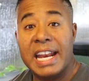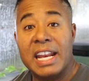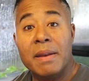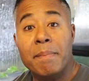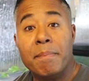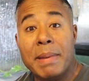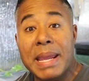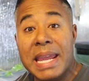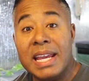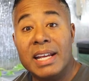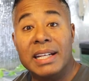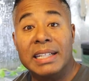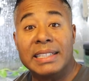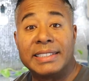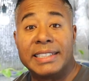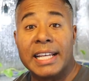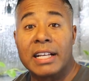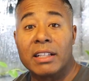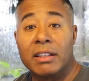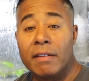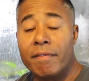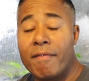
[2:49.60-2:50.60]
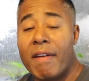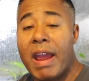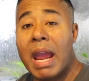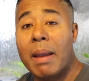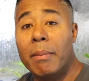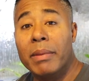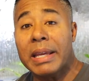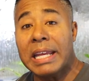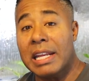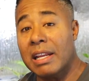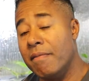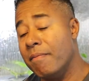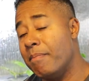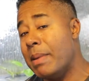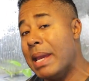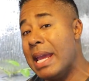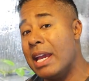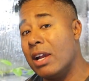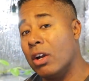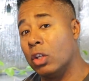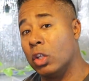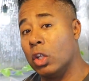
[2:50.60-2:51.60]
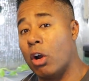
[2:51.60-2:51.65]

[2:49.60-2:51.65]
And in being in the cichlid family and in being a